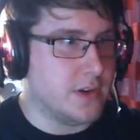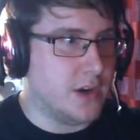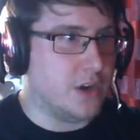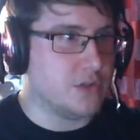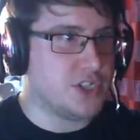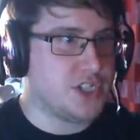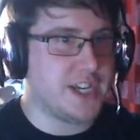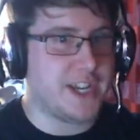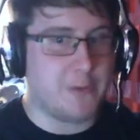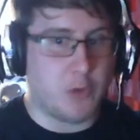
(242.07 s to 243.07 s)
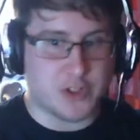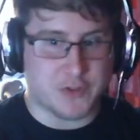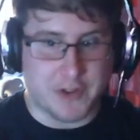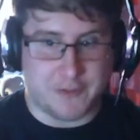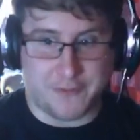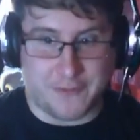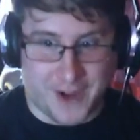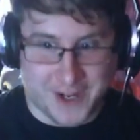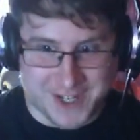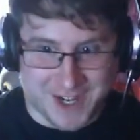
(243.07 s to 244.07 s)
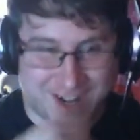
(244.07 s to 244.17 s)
Oh shit, he was real. Fuck.